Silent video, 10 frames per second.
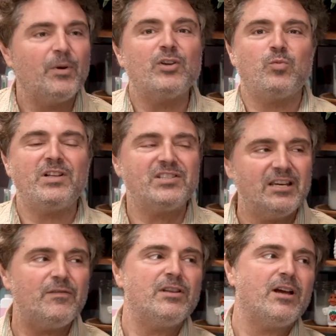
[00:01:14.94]
Because once
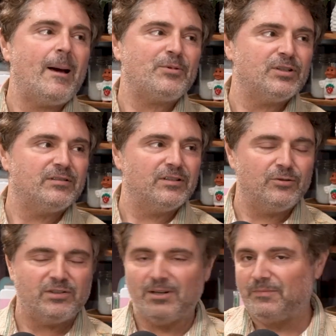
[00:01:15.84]
given the option to do
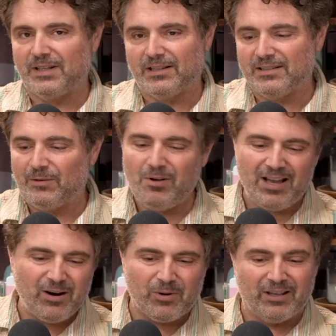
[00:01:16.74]
something, it's like, well, I
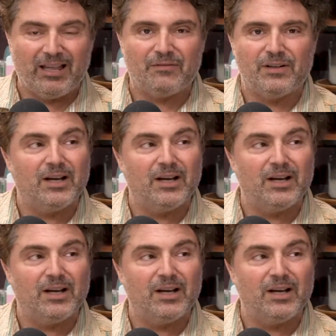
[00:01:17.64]
don't want to laugh now.